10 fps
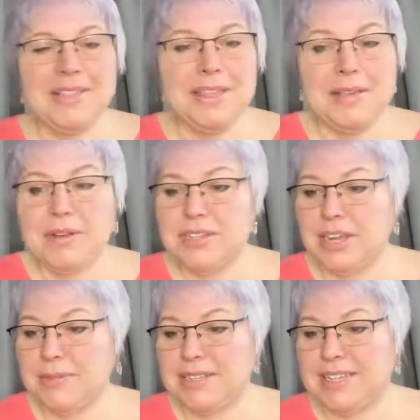the other thing I want to
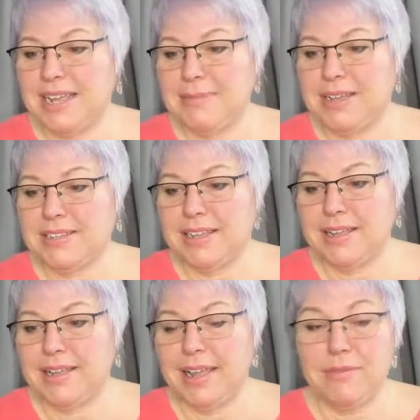talk about today, because
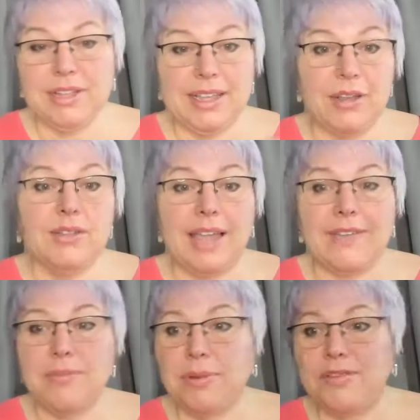I really only
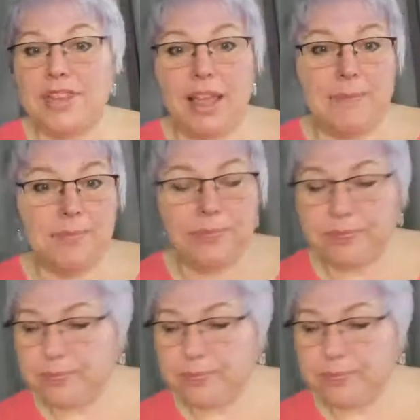have a brief time,